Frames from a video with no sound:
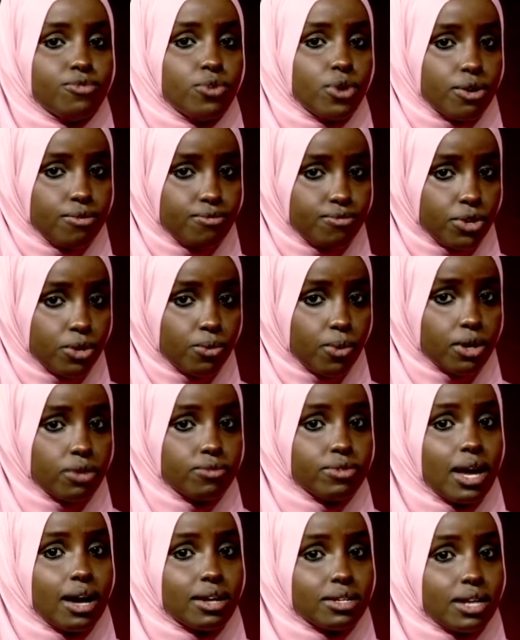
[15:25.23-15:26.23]
for
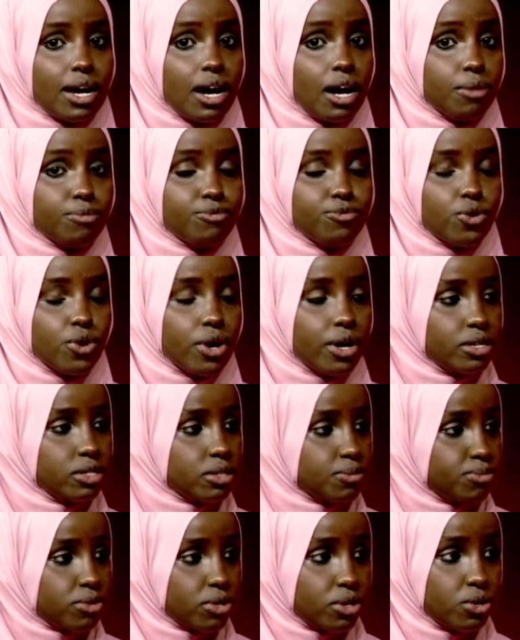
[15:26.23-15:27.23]
everyone that hub for
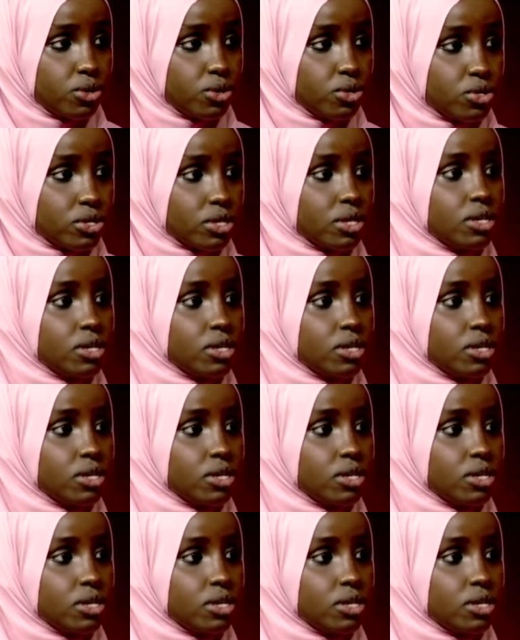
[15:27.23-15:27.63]
entrepreneurs